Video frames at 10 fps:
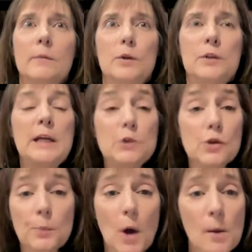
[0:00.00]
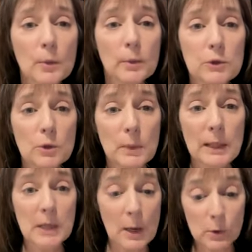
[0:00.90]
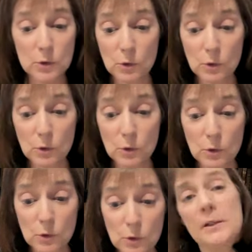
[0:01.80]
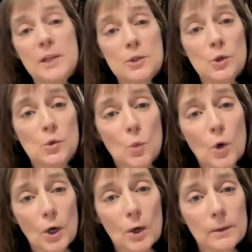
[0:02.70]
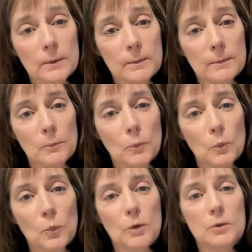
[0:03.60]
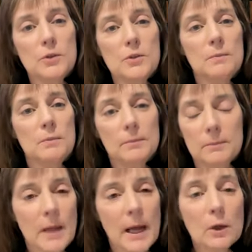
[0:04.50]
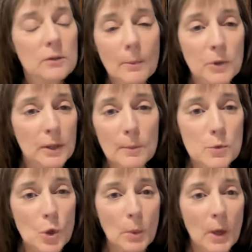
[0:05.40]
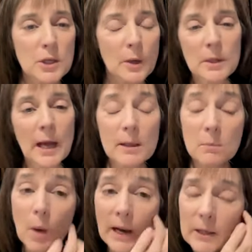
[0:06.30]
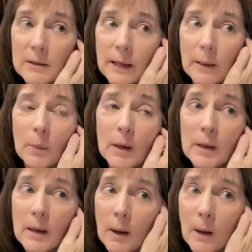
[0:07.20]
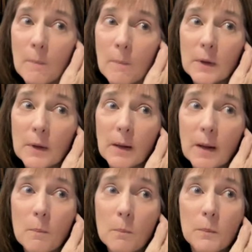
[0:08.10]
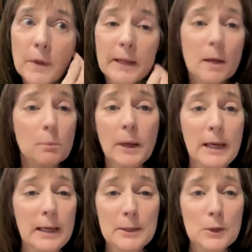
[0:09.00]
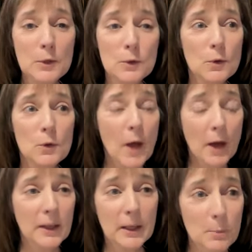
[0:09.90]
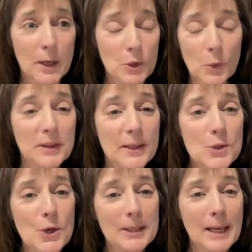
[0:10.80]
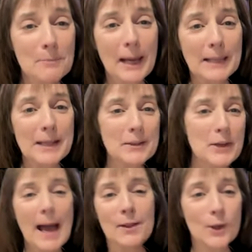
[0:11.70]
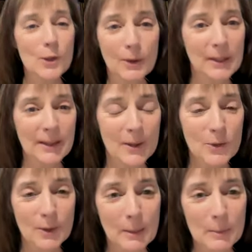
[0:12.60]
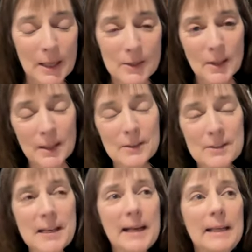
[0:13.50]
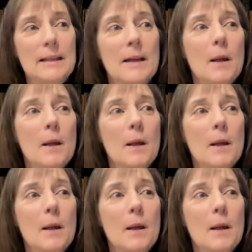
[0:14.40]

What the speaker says: teachers are probably, to me, when I was growing up, my teachers were just, I looked up to them so much. I admired them. They get paid nothing compared to what they should get paid. And to add this burden onto them is insane,